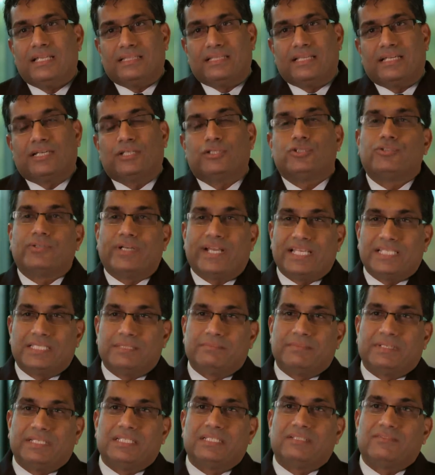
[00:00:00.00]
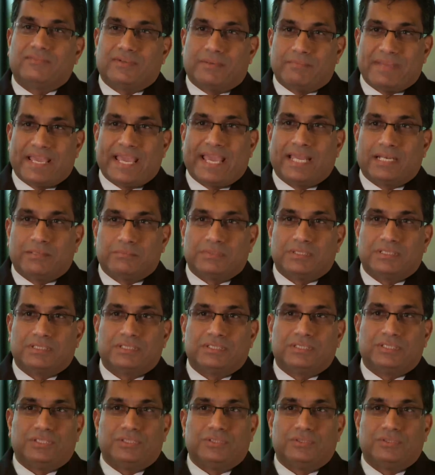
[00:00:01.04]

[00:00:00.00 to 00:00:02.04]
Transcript: that are transmitted from animals to